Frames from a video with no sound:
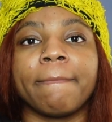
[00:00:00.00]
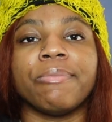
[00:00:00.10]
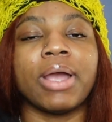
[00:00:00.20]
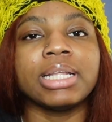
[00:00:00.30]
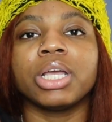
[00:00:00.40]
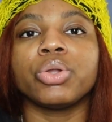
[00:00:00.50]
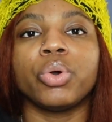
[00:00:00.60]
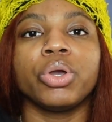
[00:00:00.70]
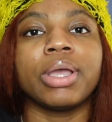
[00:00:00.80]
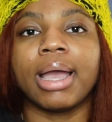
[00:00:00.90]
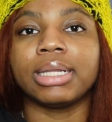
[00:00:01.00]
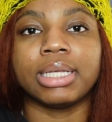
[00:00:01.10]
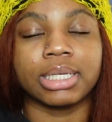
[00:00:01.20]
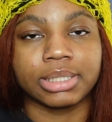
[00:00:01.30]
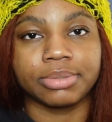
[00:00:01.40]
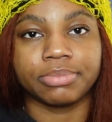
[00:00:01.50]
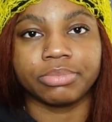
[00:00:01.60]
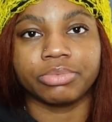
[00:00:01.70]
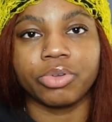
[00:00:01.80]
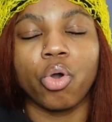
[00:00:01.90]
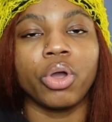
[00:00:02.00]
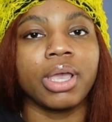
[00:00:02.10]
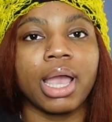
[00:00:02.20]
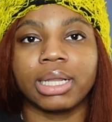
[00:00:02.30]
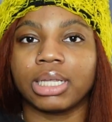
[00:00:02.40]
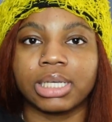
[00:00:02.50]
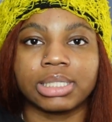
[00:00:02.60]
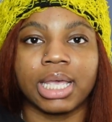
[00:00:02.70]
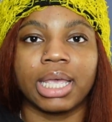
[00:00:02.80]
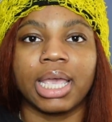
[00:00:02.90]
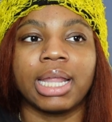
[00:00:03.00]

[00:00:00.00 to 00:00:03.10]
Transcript: write down all your ideas, like